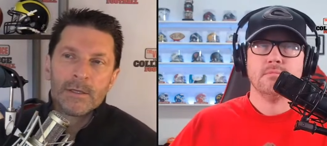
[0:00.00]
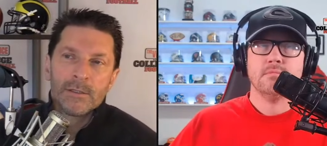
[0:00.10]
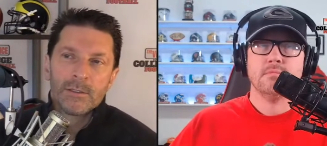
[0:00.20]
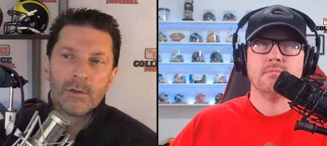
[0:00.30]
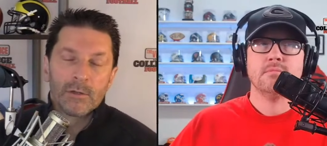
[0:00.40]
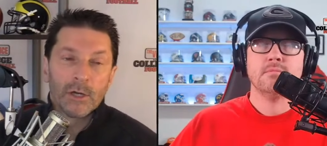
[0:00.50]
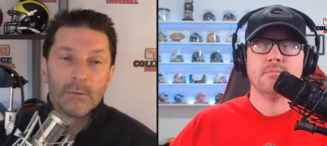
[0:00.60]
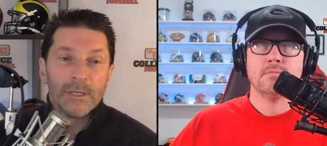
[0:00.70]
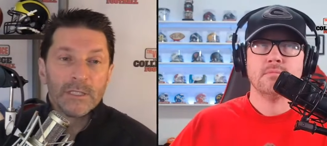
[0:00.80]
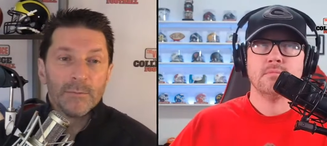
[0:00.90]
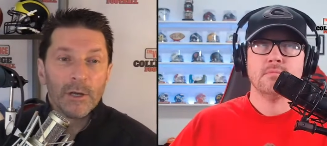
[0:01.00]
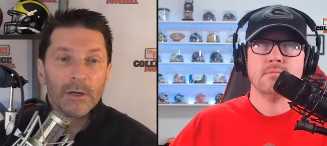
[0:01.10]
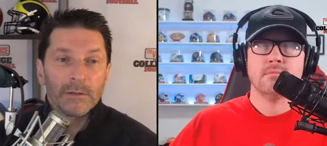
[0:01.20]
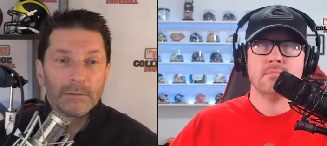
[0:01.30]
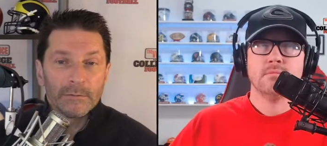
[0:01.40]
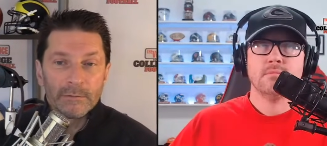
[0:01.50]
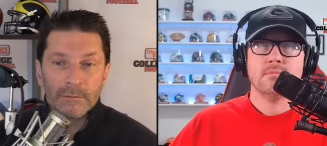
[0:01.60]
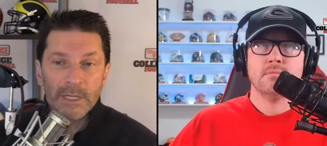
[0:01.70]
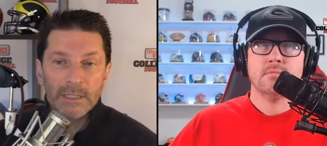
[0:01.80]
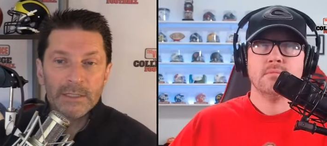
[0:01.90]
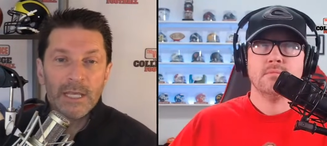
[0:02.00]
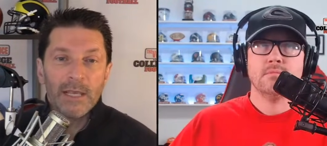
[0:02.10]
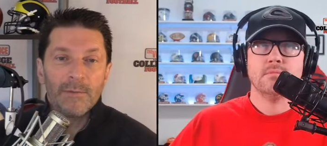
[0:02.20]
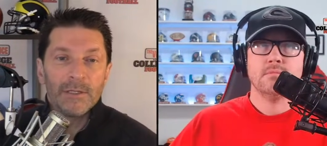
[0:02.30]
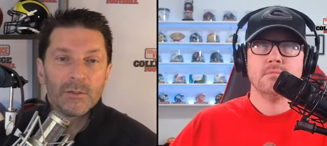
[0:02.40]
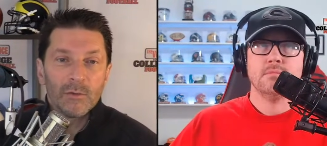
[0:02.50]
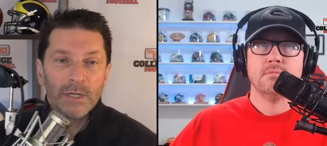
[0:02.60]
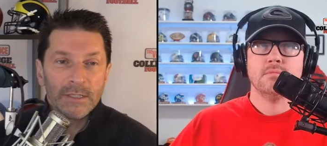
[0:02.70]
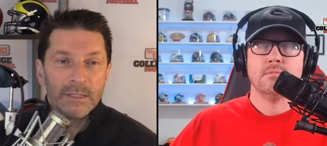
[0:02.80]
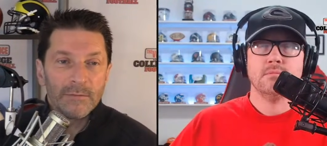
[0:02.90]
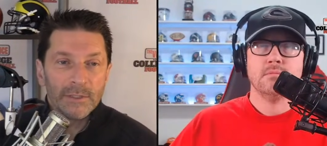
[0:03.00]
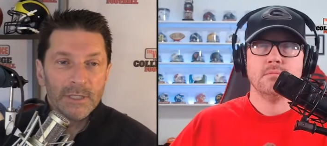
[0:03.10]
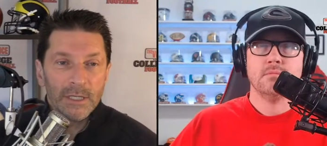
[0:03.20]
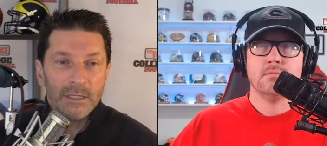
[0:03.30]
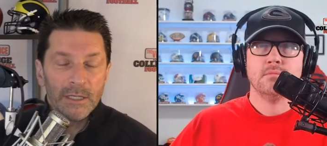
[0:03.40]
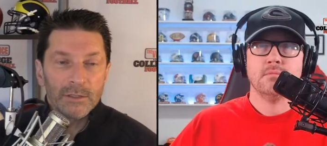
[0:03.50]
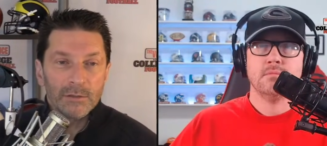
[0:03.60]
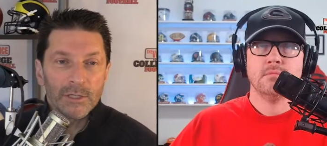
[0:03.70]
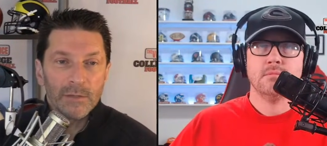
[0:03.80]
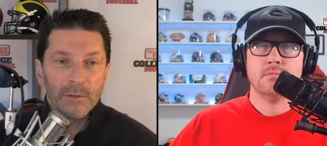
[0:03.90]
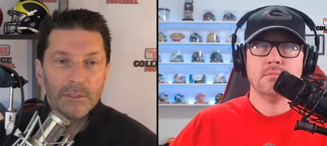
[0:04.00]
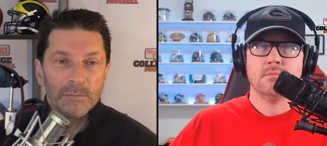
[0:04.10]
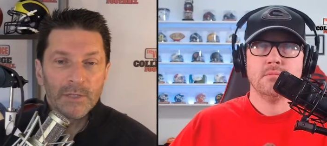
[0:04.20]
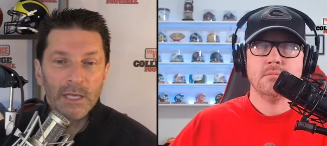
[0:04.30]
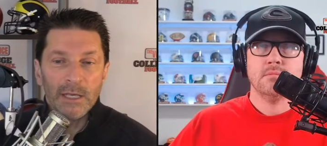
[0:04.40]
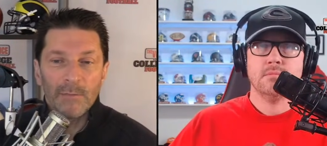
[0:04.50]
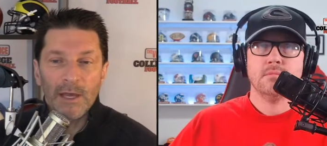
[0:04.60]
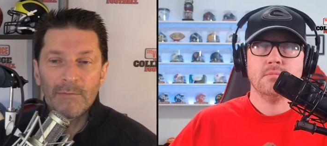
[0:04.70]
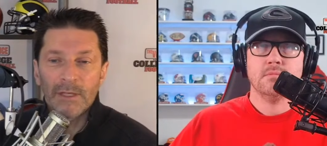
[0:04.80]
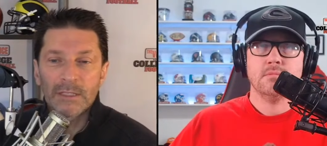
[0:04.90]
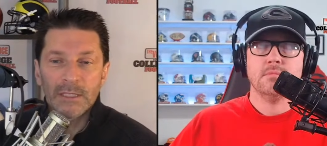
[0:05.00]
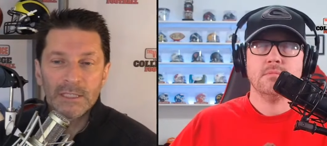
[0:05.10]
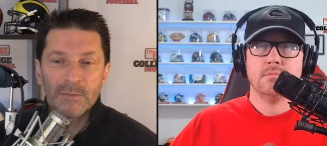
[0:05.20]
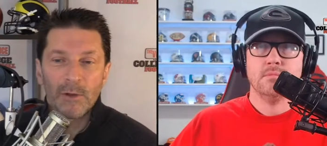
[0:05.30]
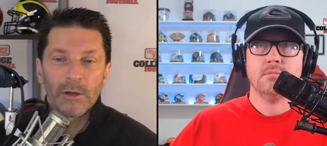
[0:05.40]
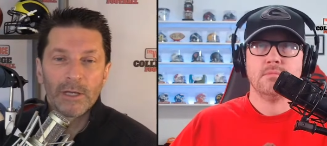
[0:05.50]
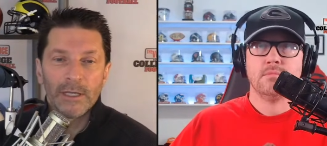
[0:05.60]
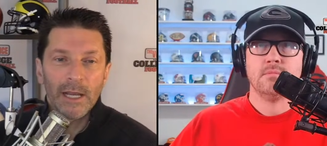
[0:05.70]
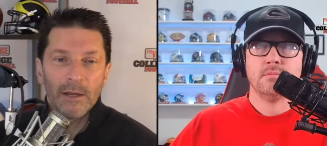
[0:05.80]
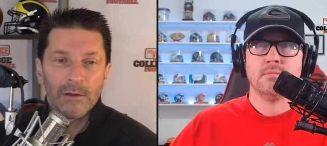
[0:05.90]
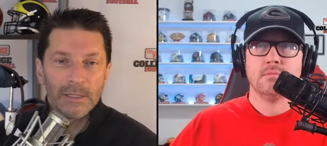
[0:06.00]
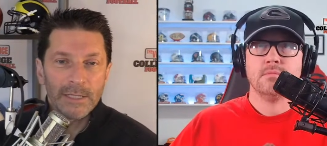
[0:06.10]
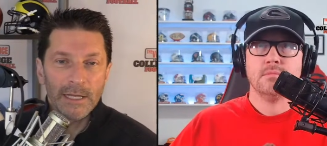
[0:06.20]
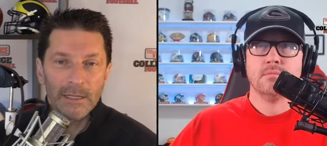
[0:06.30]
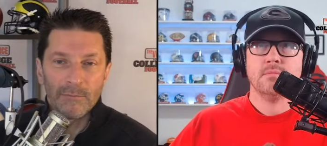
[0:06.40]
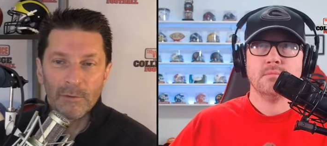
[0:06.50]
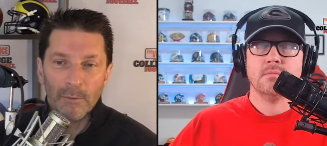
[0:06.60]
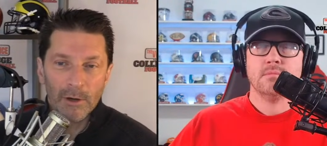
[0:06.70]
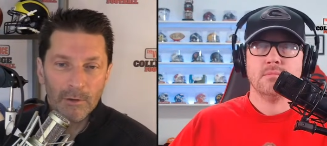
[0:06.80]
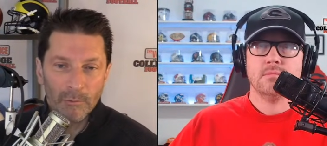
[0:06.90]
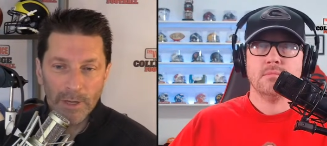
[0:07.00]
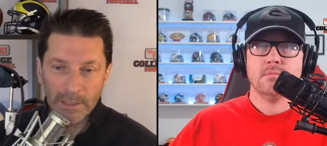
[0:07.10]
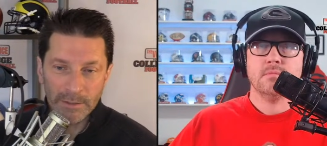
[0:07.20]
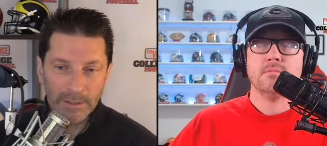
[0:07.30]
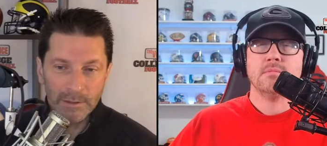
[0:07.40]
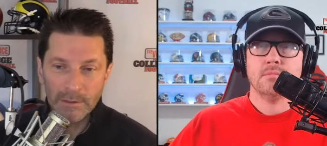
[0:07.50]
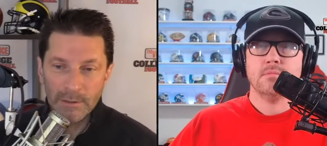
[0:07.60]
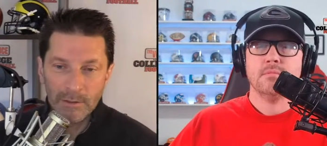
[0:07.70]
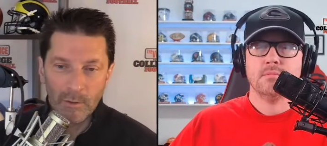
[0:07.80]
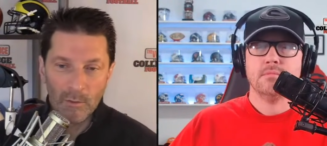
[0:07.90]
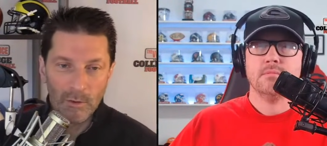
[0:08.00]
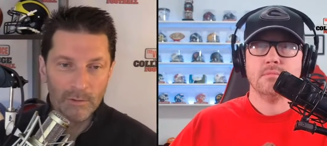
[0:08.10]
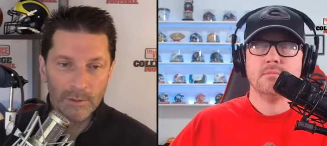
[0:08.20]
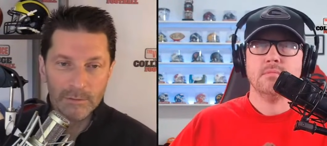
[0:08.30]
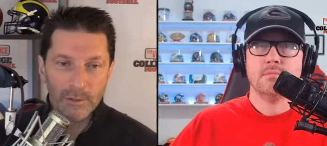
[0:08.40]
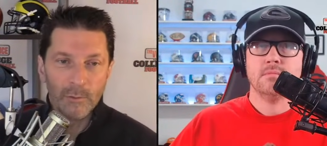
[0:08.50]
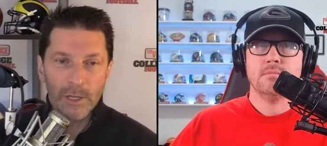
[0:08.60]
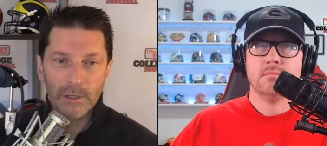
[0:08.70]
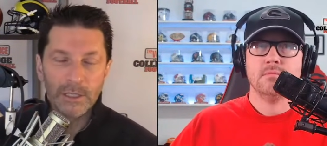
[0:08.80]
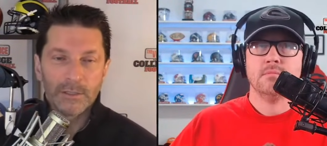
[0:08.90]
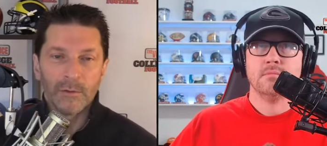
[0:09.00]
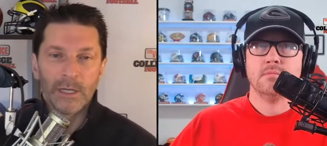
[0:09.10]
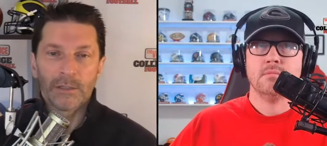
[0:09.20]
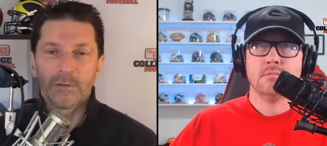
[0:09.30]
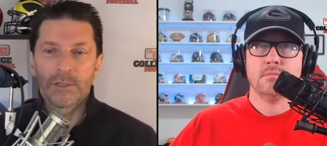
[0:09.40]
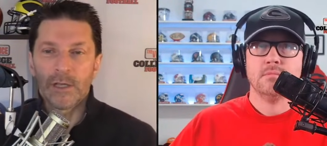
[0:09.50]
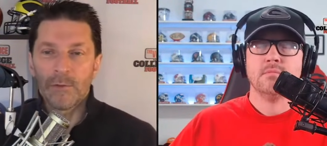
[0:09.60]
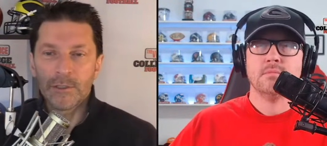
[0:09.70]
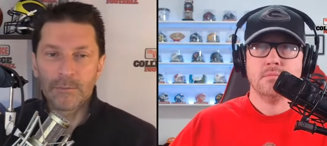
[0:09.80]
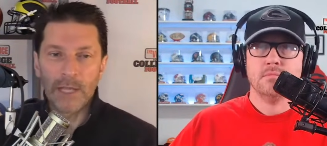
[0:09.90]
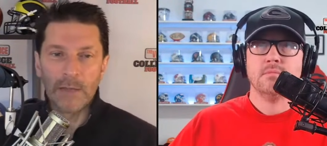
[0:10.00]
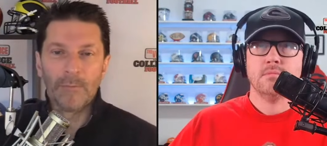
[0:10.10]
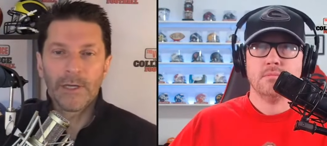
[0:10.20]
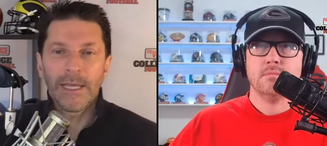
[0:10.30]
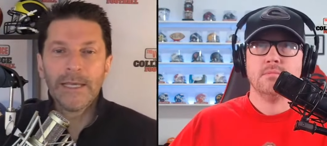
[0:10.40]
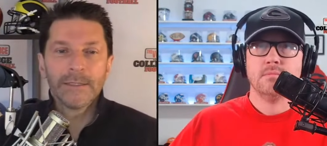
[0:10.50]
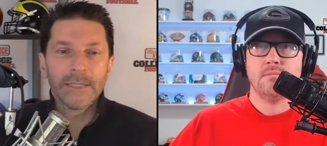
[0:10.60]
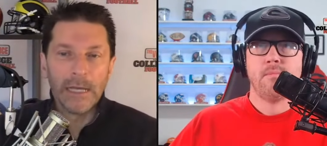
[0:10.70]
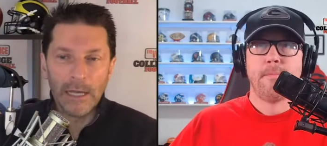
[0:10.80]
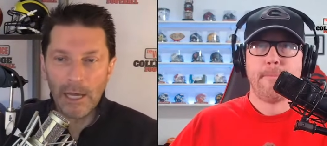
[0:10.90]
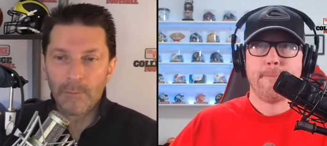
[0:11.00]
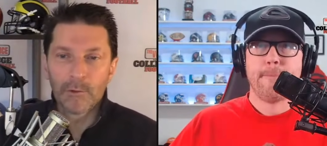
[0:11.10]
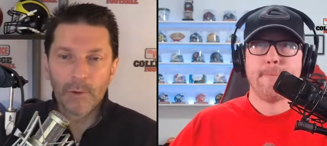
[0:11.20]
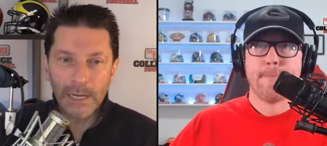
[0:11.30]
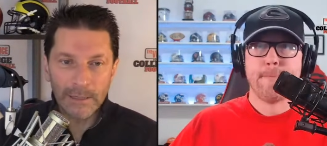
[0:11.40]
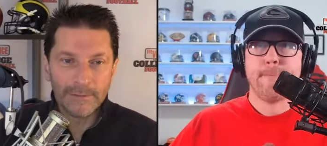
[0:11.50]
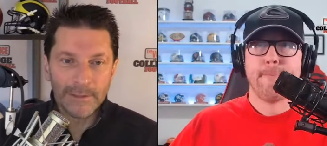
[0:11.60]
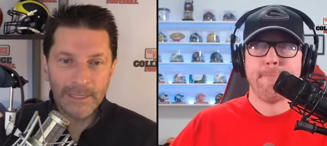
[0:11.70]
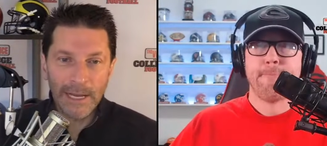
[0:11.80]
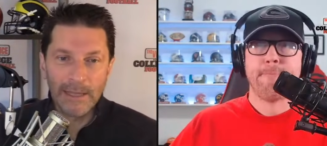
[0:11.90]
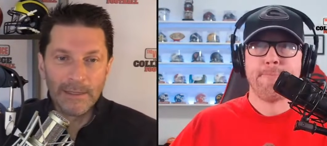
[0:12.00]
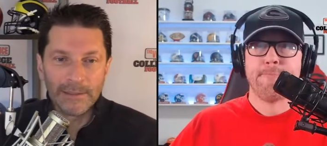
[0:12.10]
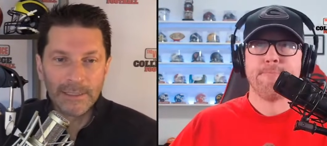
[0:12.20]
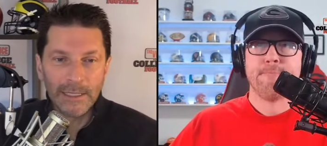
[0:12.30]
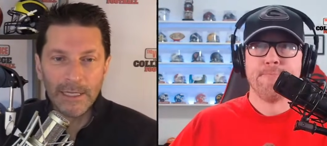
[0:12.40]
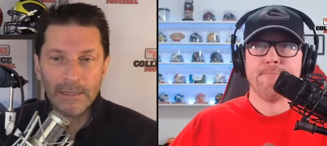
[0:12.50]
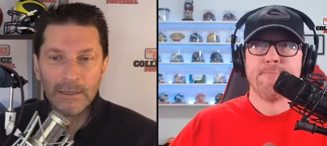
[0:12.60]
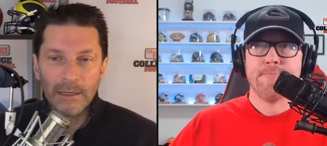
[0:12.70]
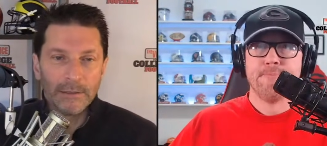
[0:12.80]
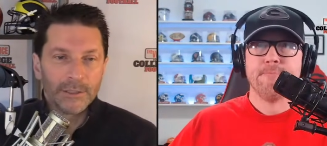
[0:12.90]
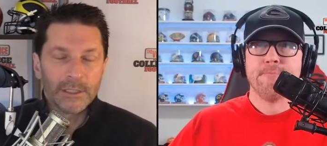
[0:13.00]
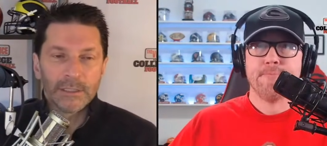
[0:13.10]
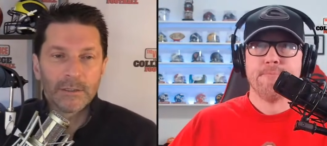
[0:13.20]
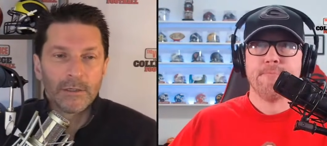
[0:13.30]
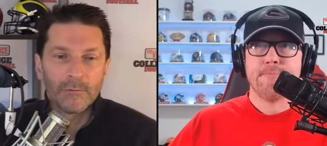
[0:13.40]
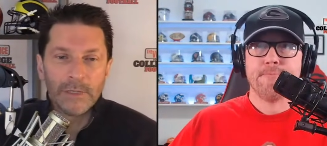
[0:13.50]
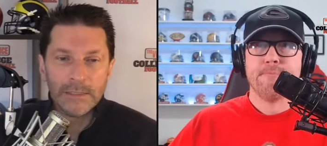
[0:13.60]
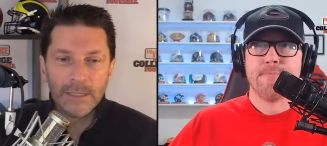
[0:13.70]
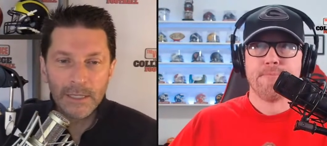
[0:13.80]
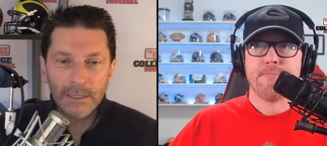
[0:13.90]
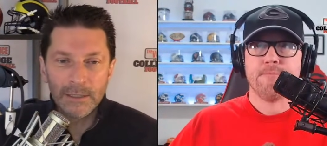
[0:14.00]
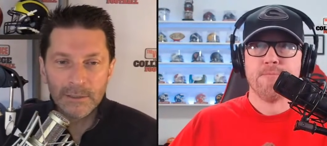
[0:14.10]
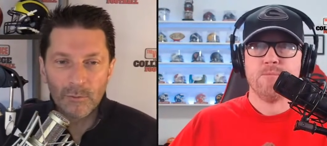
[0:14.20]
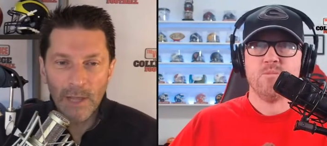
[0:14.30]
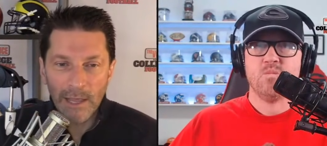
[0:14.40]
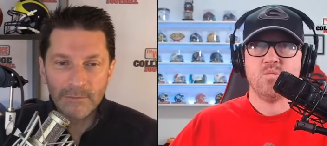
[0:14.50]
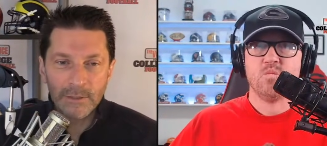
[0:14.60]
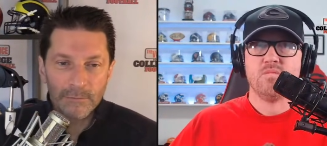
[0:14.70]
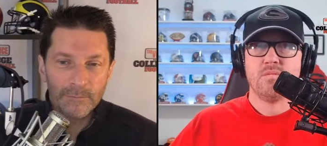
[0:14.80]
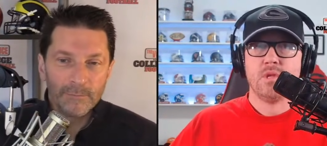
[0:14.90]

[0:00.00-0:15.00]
Speaker 1: So Kirby Smart, Nick Saban, twenty seventeen National Championship game. Obviously, Smart inherited talent for Mark Richt, or there's no way you get to a National Championship game. But he has upgraded the talent in just ridiculous waves of